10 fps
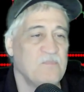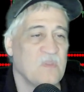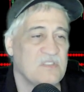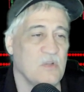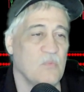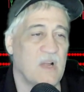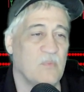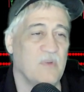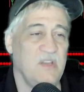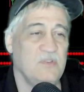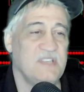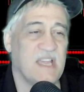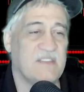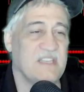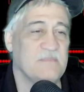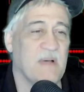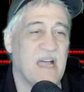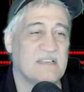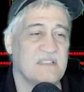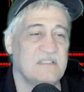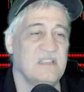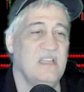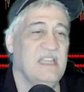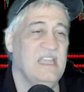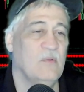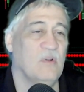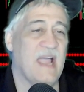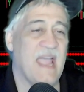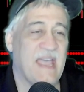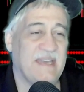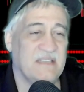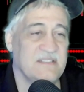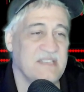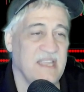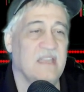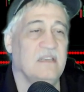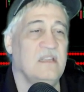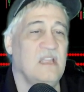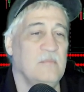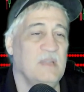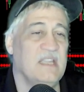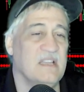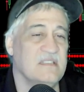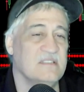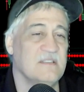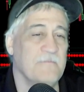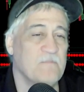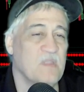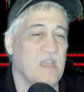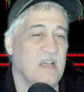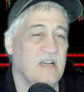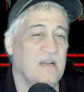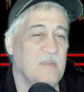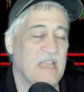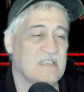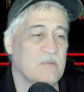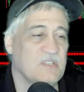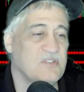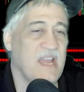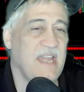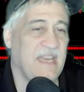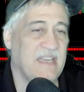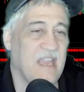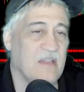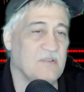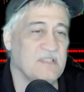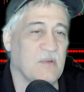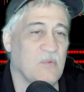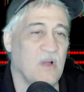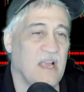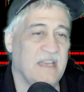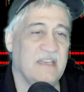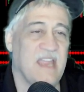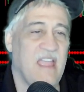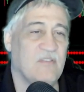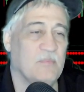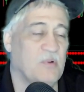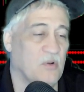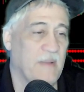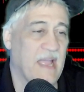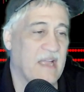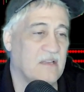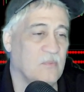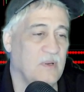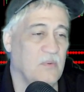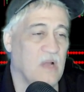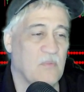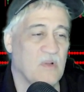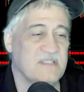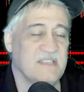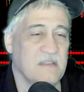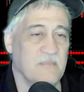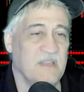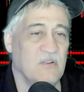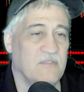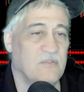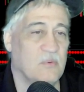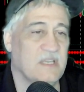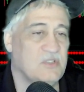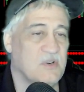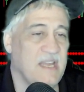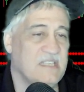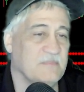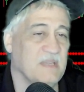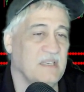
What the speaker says: to where when you check these boxes, it will add in 10. Because as I was trading day, I was like, well, I didn't have a pullback. I wasn't in the middle of a retracement,